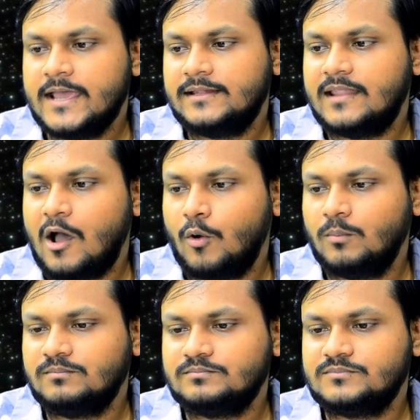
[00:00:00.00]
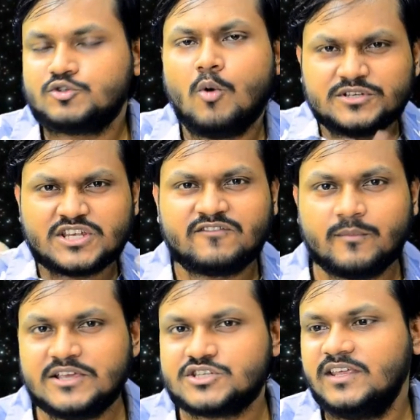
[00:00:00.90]
Now, so much
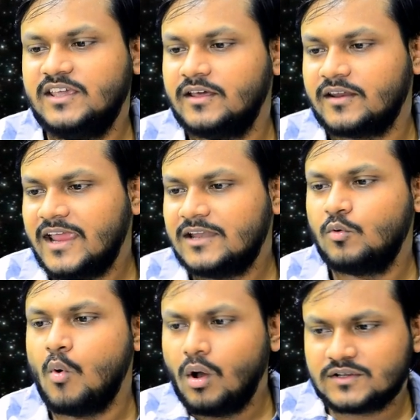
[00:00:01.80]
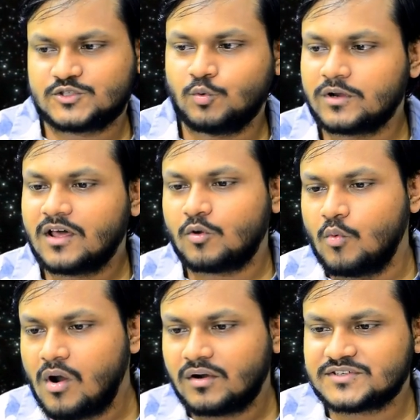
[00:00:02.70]
information here, right? Quarks, what are
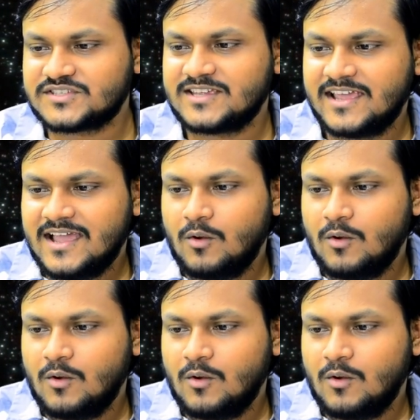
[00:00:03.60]
quarks?